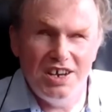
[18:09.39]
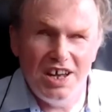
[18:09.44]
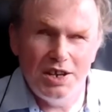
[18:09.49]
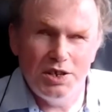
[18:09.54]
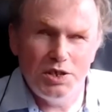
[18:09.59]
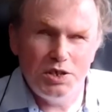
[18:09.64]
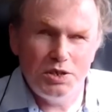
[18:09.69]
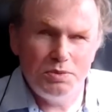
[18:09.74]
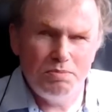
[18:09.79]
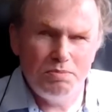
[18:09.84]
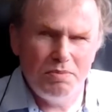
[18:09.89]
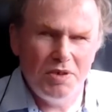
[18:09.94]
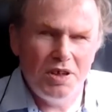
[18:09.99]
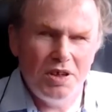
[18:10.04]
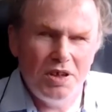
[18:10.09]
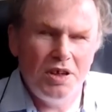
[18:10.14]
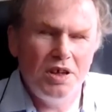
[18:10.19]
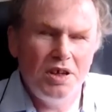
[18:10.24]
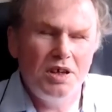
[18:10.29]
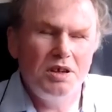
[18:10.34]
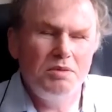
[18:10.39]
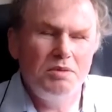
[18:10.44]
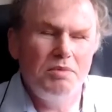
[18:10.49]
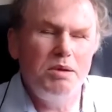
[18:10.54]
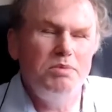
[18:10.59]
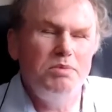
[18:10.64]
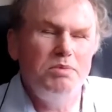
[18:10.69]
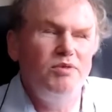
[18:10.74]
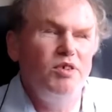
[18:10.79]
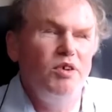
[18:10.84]
And it's
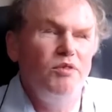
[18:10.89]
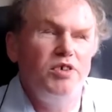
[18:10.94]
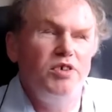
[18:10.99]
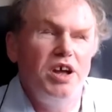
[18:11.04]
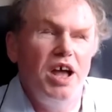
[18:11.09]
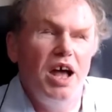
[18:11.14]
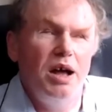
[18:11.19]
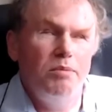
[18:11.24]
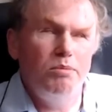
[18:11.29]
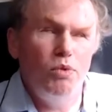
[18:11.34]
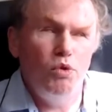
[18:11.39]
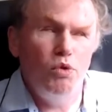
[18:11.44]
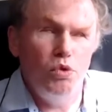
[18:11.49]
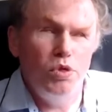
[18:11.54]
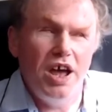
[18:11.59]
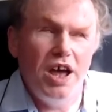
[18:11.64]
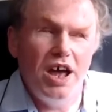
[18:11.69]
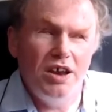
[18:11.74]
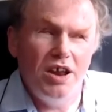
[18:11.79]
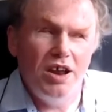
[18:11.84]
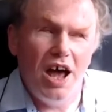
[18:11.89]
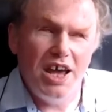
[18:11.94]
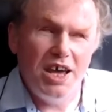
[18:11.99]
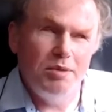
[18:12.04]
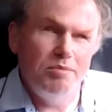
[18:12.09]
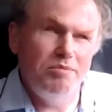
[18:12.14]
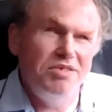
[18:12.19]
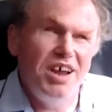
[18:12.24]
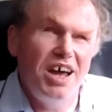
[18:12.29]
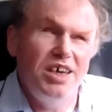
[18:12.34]
made me feel very humble that I
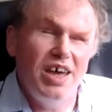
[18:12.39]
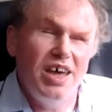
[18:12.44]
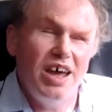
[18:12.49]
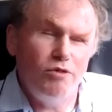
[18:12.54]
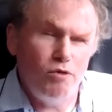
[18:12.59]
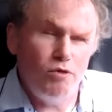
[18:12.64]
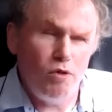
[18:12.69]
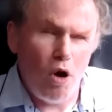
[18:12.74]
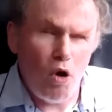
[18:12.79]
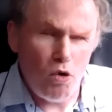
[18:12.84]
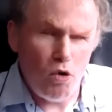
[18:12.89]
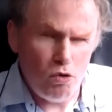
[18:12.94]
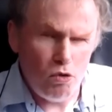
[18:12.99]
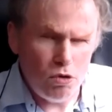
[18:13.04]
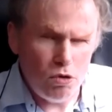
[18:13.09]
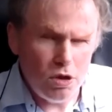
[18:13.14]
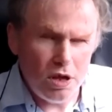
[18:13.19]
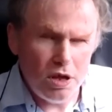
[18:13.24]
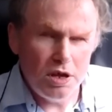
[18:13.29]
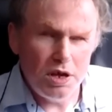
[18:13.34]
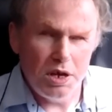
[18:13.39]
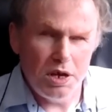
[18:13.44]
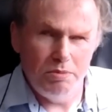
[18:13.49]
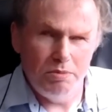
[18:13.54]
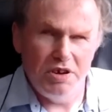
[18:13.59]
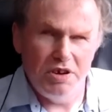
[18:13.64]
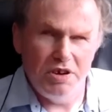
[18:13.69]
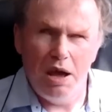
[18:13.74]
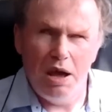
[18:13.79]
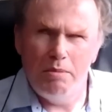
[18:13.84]
can play that role in
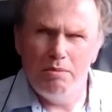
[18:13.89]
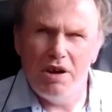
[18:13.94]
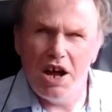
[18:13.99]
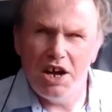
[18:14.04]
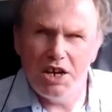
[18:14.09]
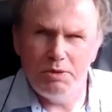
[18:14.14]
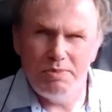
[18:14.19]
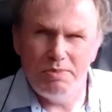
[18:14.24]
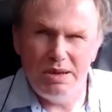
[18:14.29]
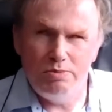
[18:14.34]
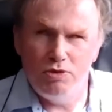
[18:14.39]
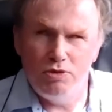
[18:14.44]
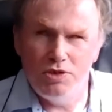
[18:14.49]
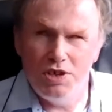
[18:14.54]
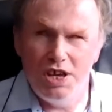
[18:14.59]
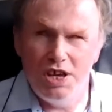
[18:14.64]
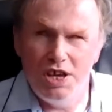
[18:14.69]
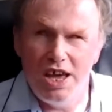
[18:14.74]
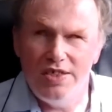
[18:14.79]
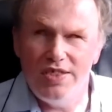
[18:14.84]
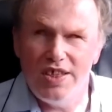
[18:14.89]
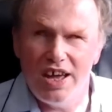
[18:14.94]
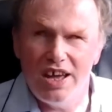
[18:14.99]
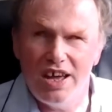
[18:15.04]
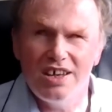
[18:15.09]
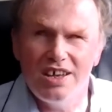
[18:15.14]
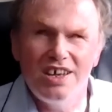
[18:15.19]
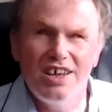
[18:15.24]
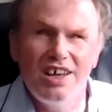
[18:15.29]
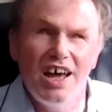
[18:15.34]
bringing blind people together
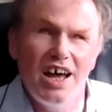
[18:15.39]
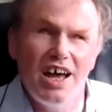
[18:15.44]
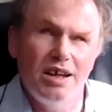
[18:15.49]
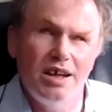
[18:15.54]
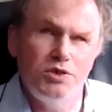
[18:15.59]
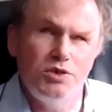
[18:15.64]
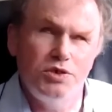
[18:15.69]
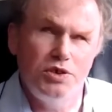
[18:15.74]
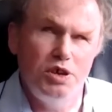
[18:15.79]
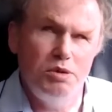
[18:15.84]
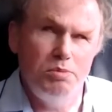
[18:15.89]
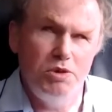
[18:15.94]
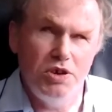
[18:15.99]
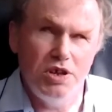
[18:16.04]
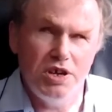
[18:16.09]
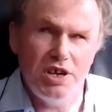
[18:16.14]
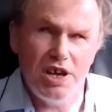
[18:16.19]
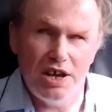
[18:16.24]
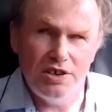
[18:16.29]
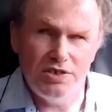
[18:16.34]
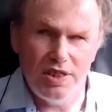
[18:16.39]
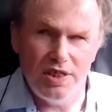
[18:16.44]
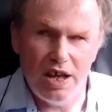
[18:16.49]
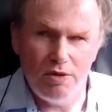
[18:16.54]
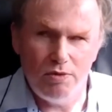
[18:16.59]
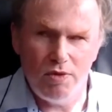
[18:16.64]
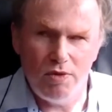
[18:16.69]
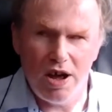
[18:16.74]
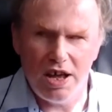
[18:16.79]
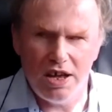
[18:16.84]
to communicate in
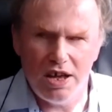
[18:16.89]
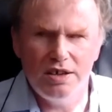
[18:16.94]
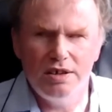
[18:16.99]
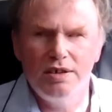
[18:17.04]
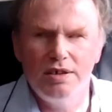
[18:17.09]
that way.